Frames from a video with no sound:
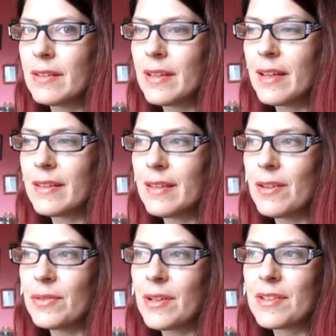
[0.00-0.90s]
that, you
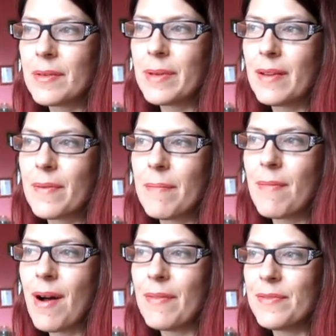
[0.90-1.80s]
know, there's a bit of a
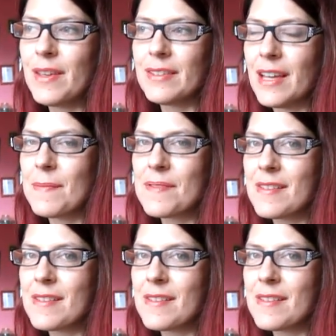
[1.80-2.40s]
mafia-type